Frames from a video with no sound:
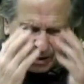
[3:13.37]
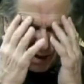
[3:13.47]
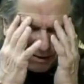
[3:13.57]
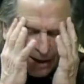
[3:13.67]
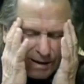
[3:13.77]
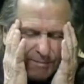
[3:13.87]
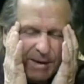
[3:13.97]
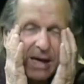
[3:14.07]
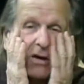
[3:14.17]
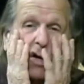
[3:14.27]
And I'm like,
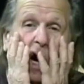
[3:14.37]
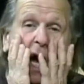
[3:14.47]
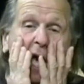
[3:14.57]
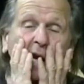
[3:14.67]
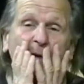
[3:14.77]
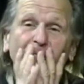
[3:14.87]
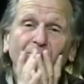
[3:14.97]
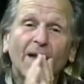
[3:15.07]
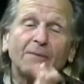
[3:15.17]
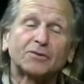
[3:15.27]
my God,
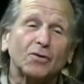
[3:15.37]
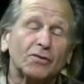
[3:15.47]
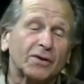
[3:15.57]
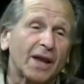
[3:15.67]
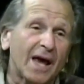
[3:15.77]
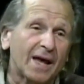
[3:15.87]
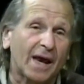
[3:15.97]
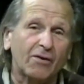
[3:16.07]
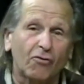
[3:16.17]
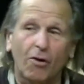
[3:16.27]
I'm so glad
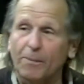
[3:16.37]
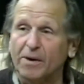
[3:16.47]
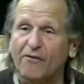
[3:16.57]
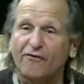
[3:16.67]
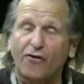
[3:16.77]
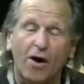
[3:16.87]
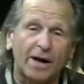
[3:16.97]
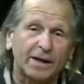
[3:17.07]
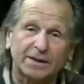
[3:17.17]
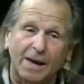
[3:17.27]
I grew up in the
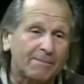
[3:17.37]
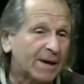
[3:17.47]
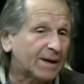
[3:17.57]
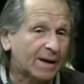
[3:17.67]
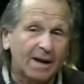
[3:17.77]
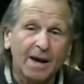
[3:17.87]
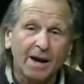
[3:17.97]
40s. I mean it.